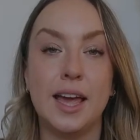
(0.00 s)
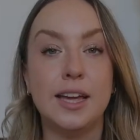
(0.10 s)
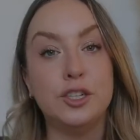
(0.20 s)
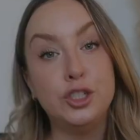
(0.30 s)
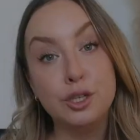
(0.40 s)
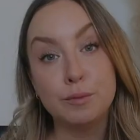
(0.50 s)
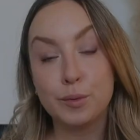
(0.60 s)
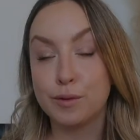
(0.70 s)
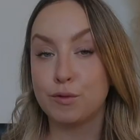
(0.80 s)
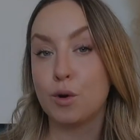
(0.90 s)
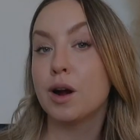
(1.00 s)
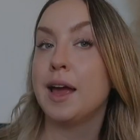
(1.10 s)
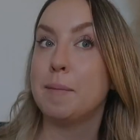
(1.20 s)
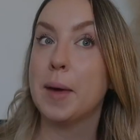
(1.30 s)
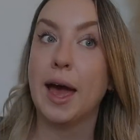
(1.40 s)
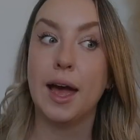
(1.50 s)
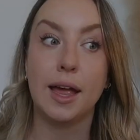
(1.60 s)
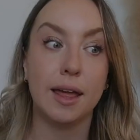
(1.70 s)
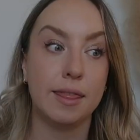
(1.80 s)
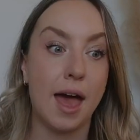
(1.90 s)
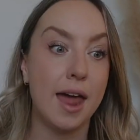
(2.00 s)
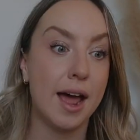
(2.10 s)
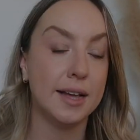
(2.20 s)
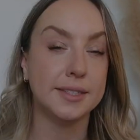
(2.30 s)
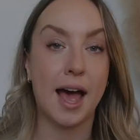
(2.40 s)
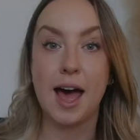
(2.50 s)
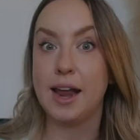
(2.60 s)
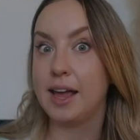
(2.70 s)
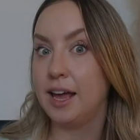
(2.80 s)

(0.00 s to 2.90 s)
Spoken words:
a dupe for a bag that has had